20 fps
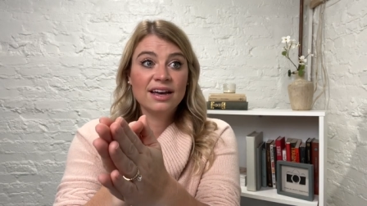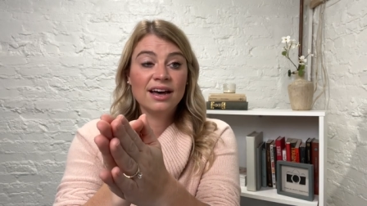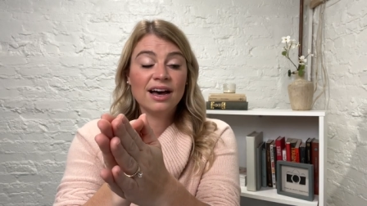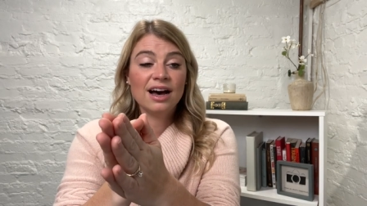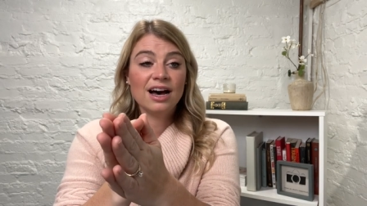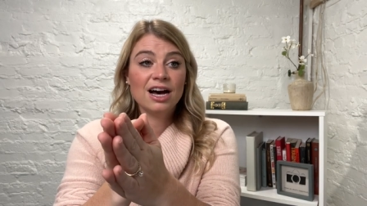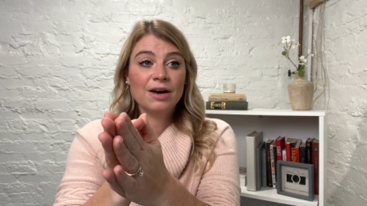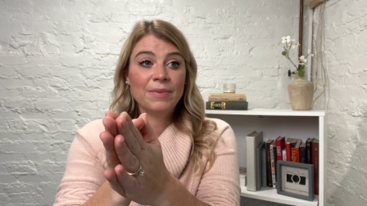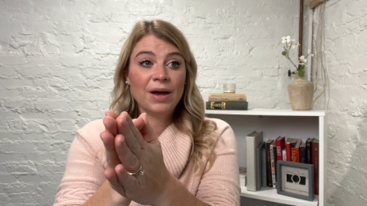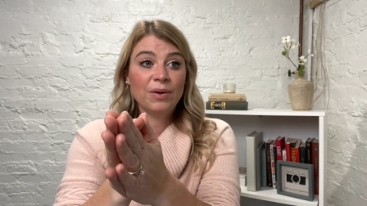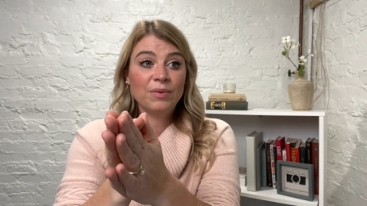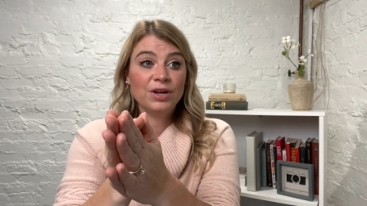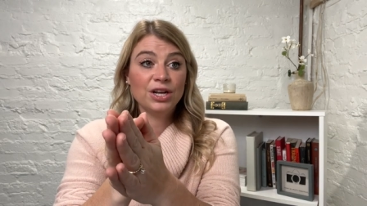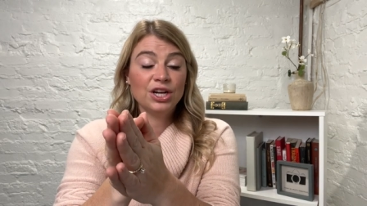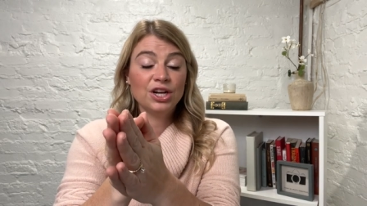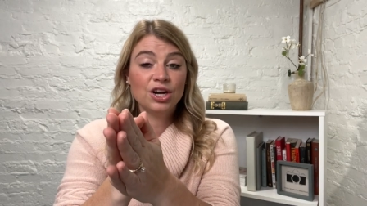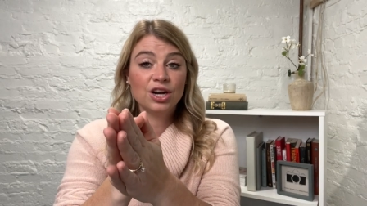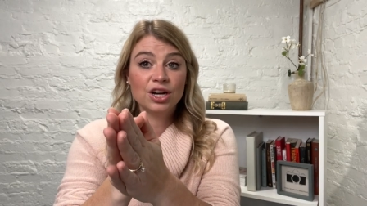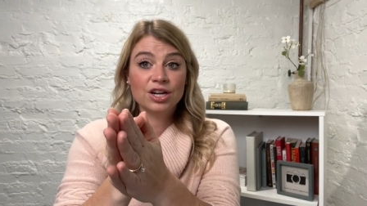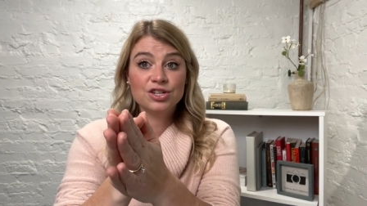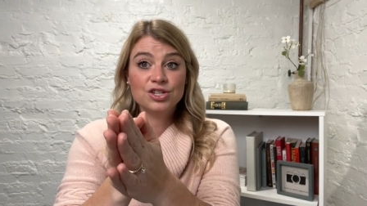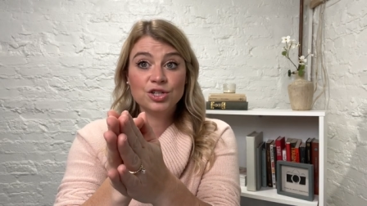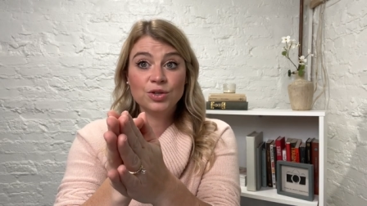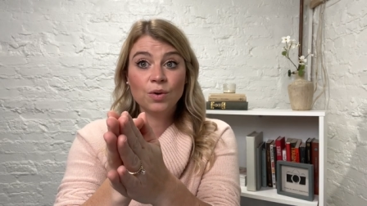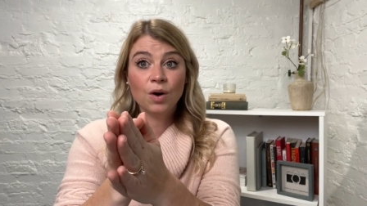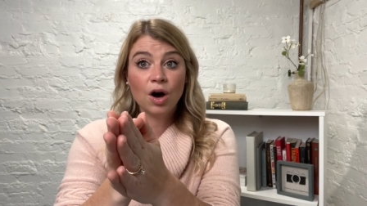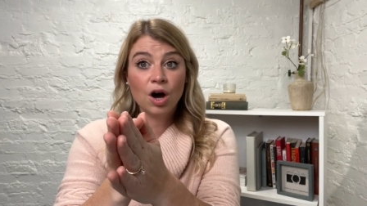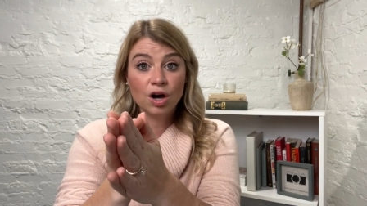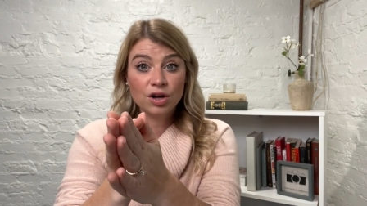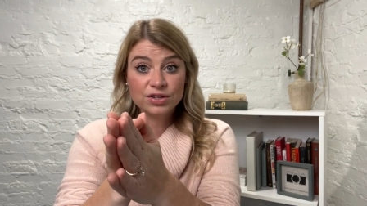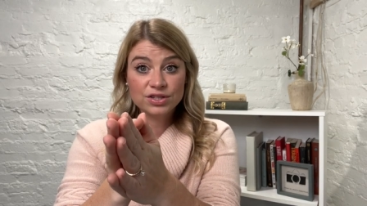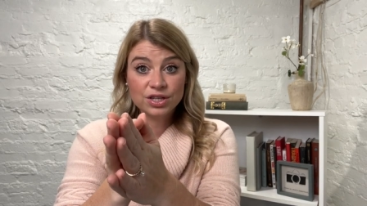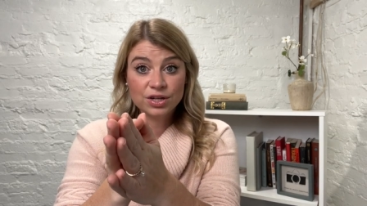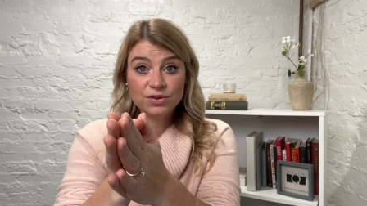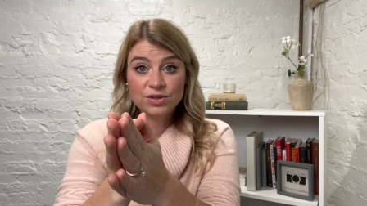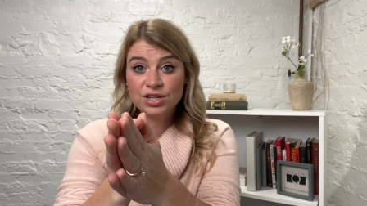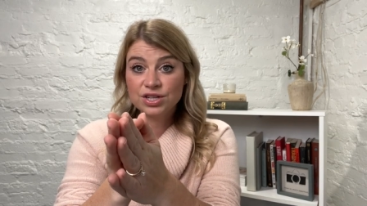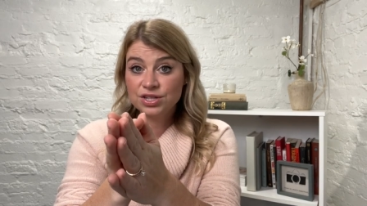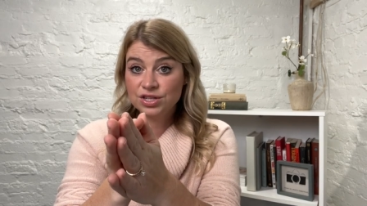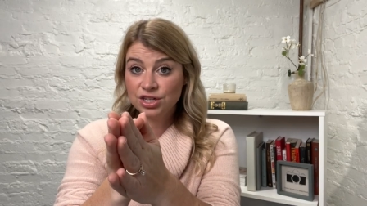I would encourage you also
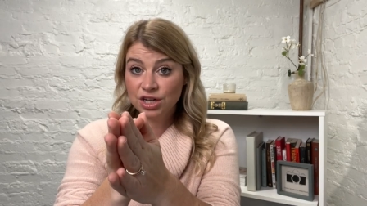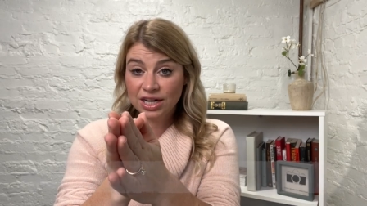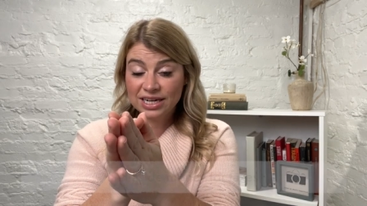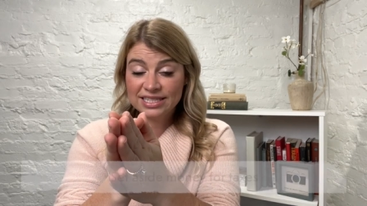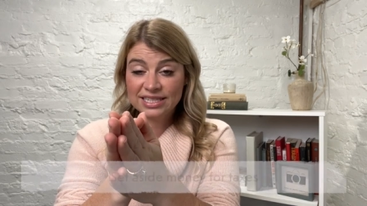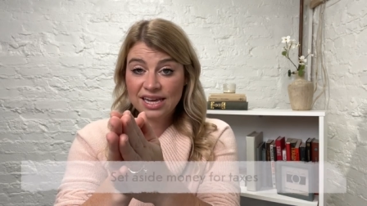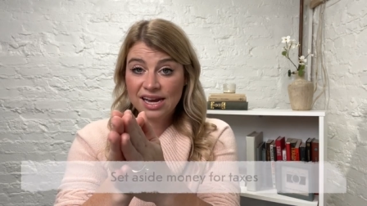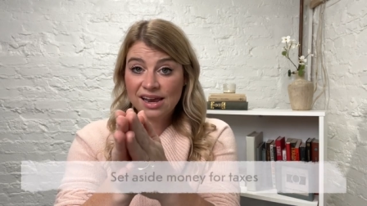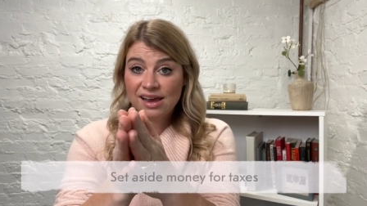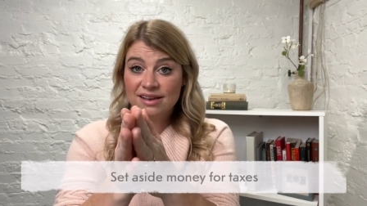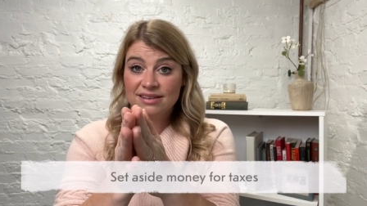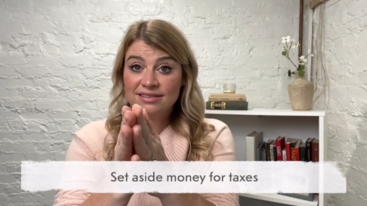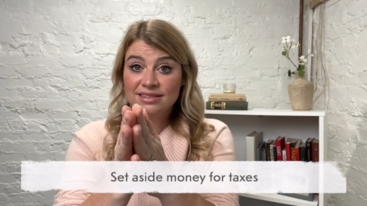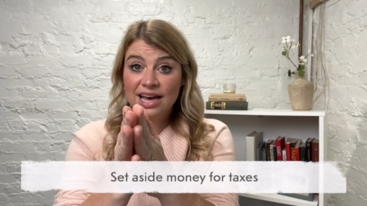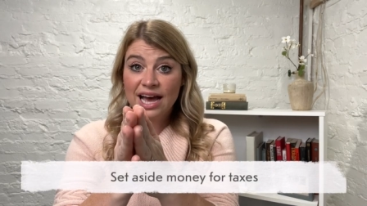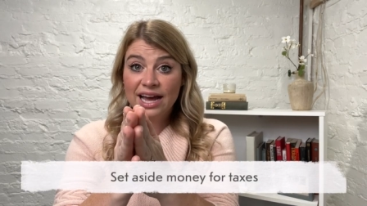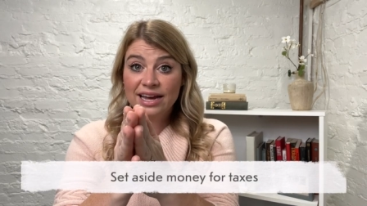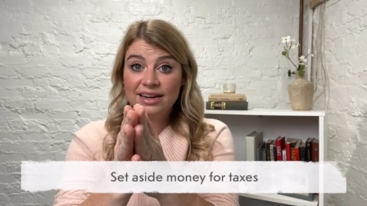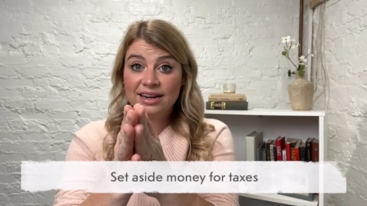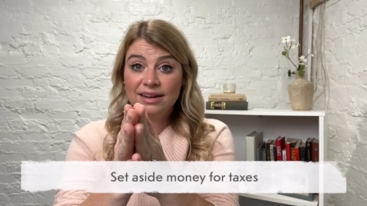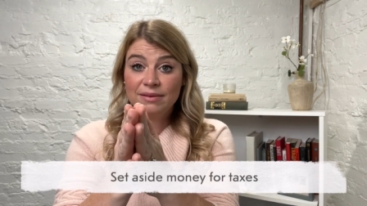to start setting aside